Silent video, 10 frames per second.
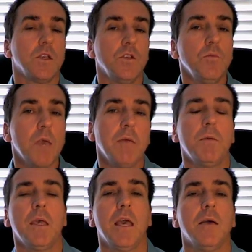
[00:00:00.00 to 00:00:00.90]
you may
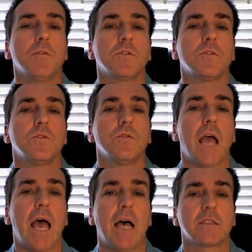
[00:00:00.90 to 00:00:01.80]
be able to
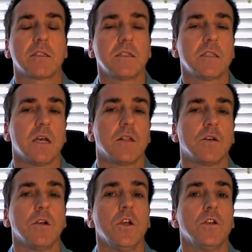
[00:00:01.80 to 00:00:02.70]
ask the
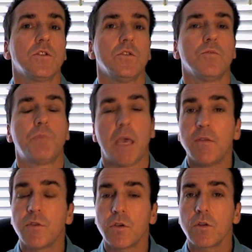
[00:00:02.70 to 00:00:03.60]
seller to pay
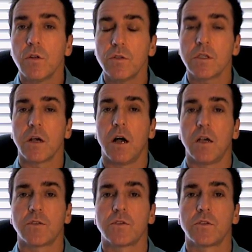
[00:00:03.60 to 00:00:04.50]
for your closing
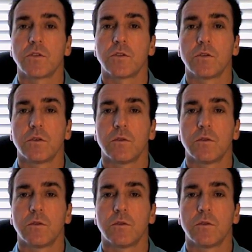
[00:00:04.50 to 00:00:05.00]
costs.